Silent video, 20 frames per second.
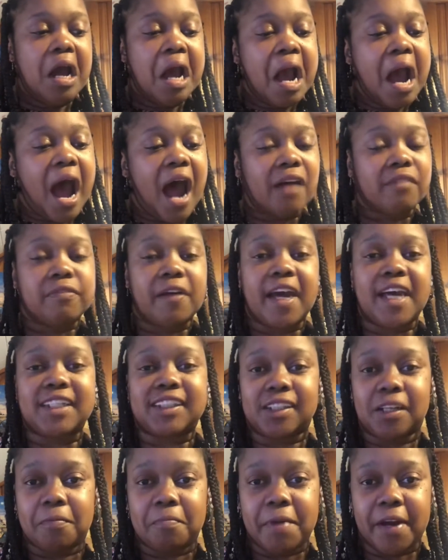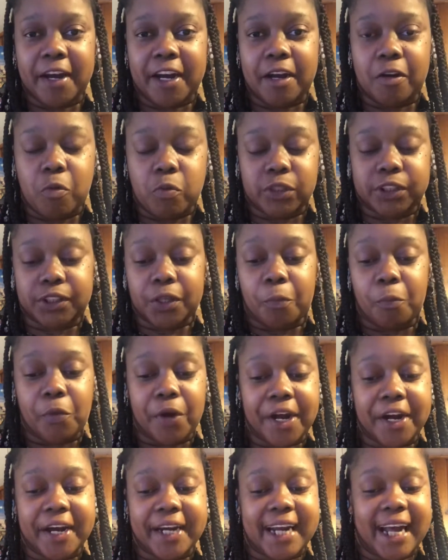I read
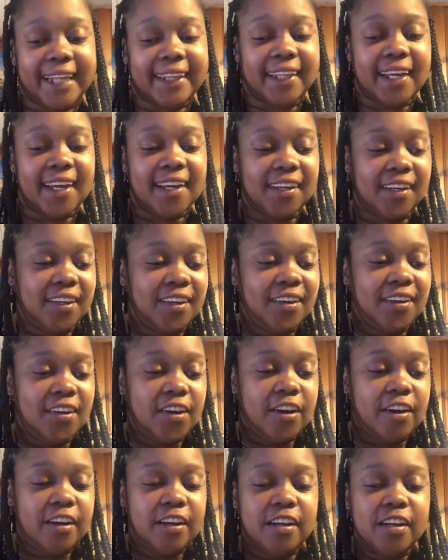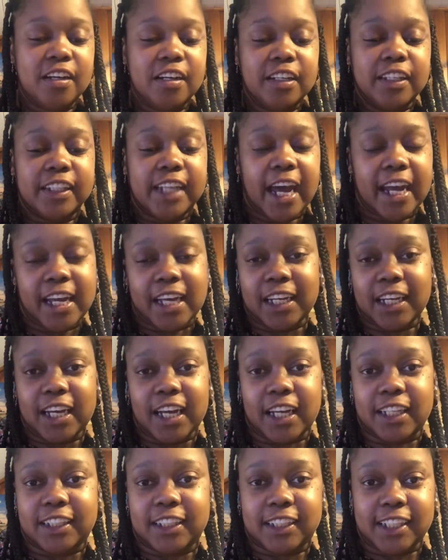somewhere, and I think that
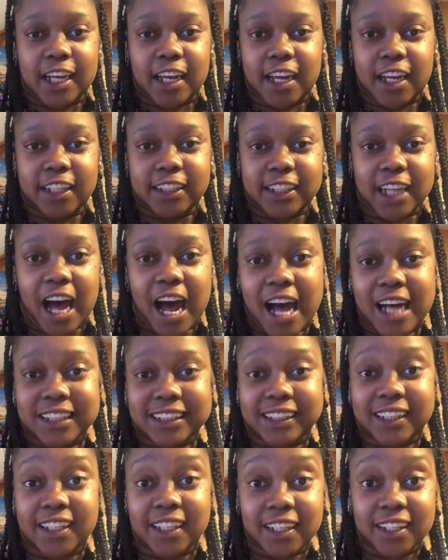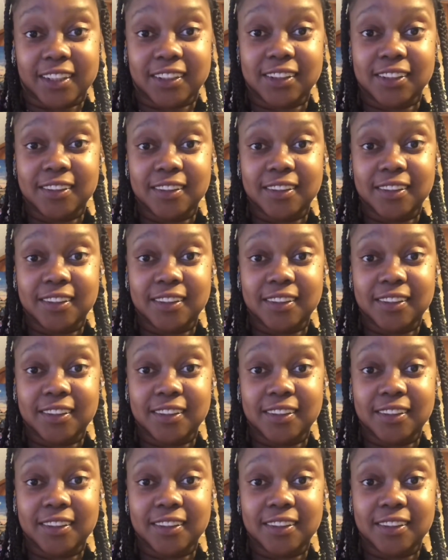it ties to this.